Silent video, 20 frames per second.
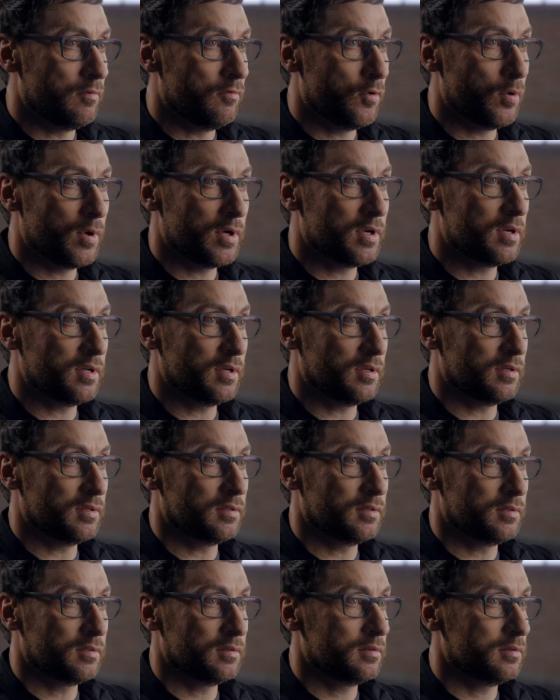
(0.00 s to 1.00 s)
avoided it
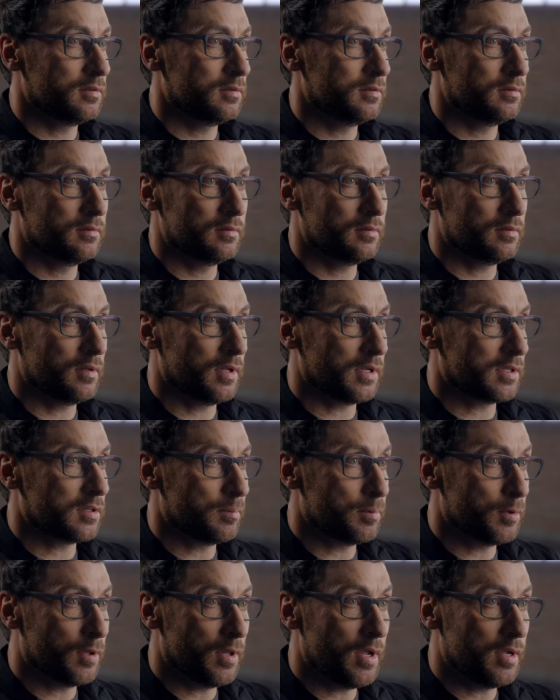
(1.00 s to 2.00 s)
like the
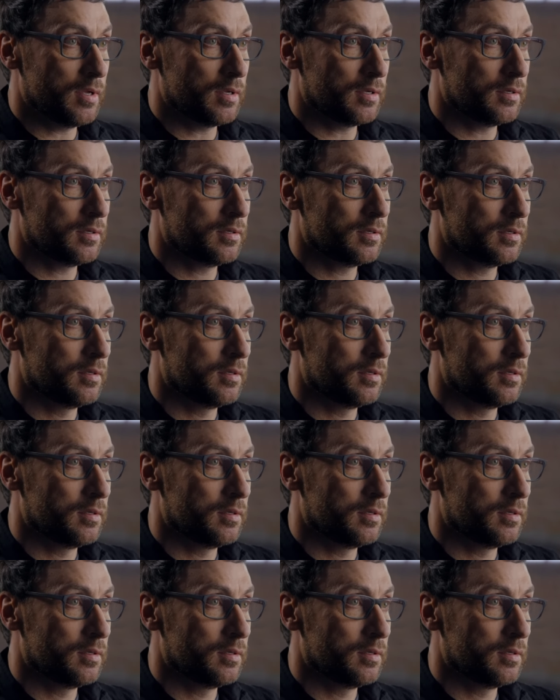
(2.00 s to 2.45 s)
plague.